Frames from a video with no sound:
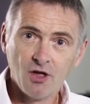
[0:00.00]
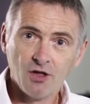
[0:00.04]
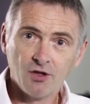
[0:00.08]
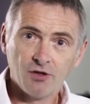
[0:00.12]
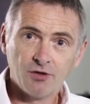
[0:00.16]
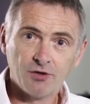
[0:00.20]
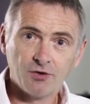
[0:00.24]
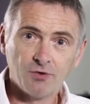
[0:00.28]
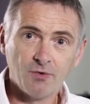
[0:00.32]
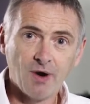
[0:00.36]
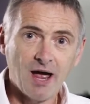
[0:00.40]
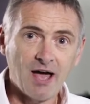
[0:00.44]

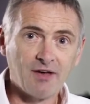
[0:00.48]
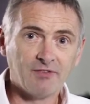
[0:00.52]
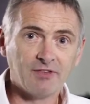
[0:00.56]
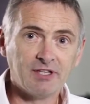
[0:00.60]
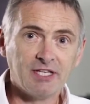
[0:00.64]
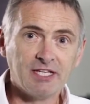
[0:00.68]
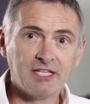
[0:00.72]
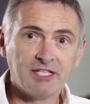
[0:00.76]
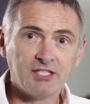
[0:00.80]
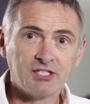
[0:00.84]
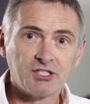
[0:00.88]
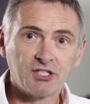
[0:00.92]
throughout
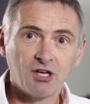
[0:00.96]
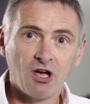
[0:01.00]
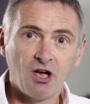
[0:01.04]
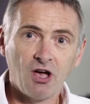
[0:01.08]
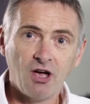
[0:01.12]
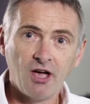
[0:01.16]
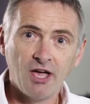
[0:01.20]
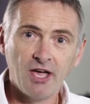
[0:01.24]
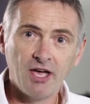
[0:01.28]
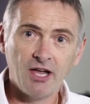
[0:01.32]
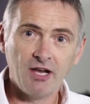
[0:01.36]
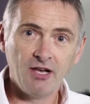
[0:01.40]
the
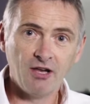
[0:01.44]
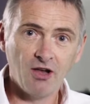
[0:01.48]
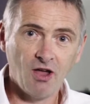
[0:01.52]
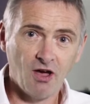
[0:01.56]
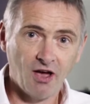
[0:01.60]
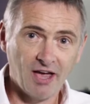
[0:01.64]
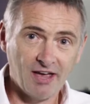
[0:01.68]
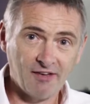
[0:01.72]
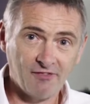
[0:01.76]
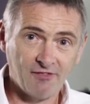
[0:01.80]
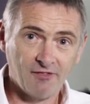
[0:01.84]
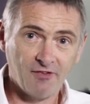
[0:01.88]
entire
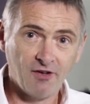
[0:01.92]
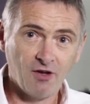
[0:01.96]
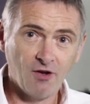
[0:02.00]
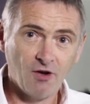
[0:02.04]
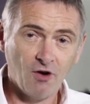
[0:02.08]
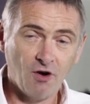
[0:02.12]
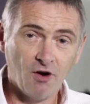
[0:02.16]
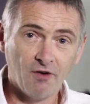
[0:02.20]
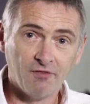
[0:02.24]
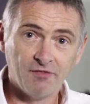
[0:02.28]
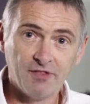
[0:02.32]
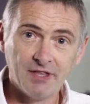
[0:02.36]
life
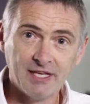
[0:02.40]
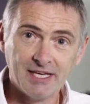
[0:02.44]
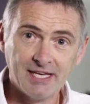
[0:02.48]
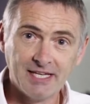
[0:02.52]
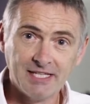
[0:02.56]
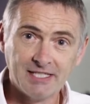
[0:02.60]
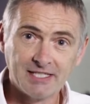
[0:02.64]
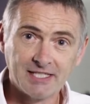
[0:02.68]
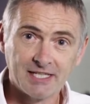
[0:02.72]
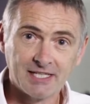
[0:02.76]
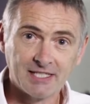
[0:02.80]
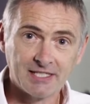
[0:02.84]
of the
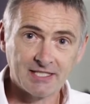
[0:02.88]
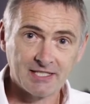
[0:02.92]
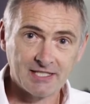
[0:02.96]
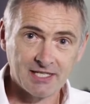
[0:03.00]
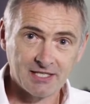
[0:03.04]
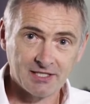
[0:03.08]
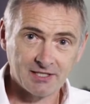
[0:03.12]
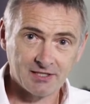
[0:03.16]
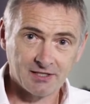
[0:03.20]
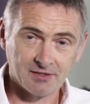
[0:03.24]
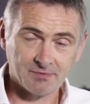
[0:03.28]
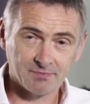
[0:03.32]
heating
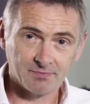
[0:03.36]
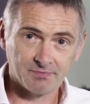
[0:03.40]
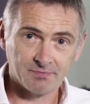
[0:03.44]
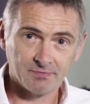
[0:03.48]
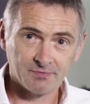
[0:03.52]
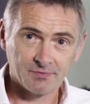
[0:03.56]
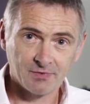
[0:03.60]
system.